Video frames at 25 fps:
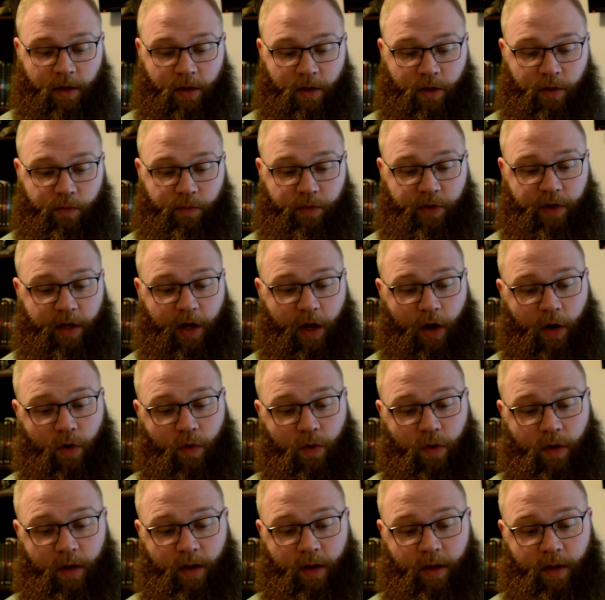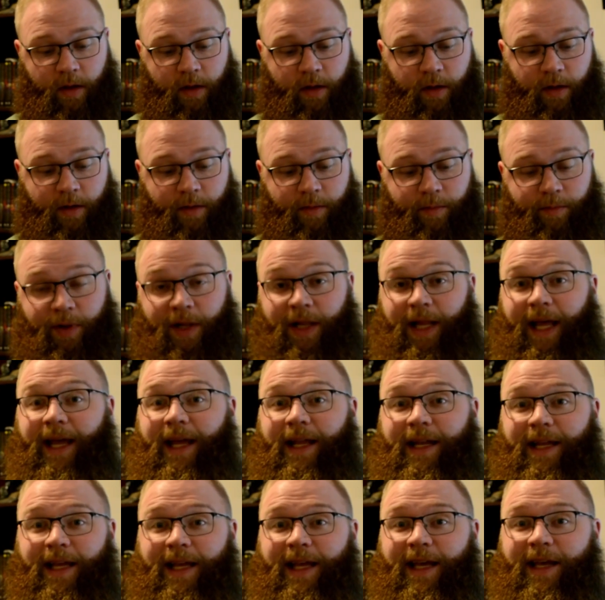We go Play
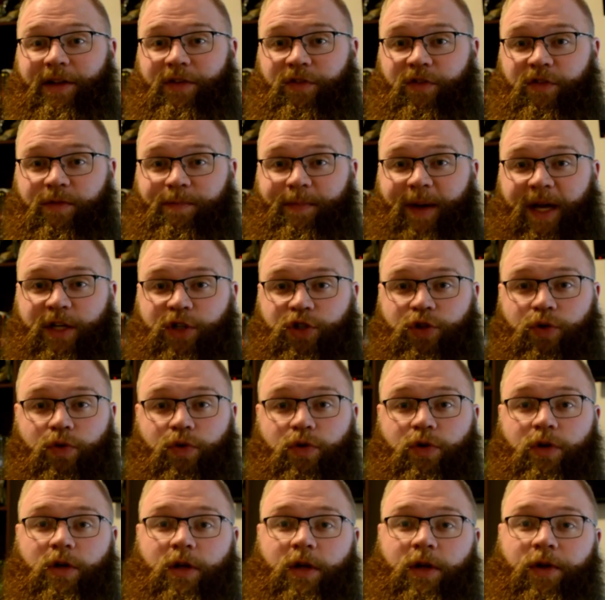It Again Special.